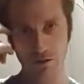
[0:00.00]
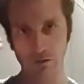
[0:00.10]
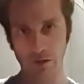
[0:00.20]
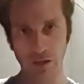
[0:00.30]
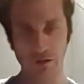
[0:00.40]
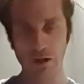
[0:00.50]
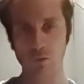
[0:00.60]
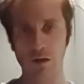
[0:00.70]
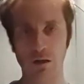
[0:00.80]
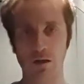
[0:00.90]
So they, they
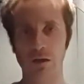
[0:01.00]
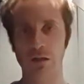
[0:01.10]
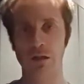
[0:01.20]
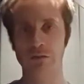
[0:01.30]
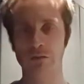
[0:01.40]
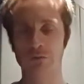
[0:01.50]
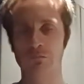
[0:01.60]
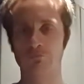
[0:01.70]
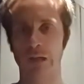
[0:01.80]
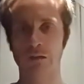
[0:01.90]
want to call us
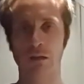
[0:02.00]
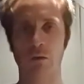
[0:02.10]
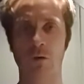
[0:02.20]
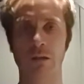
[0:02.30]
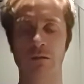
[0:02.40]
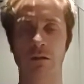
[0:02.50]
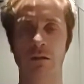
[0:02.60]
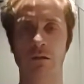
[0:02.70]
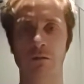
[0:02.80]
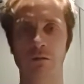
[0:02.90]
anti white
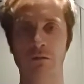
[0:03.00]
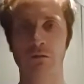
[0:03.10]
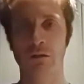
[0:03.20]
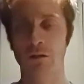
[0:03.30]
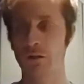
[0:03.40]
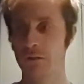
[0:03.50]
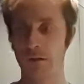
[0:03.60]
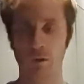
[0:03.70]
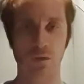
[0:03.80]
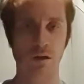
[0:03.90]
slurs,
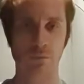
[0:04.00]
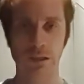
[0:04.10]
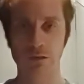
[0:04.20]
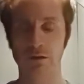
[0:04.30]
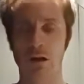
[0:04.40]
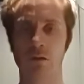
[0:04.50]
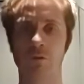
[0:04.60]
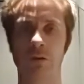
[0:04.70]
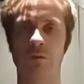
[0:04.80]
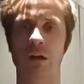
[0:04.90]
they want to be
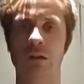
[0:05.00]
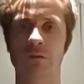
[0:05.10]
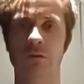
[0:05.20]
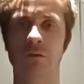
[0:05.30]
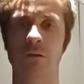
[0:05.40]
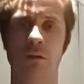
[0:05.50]
intolerant of us,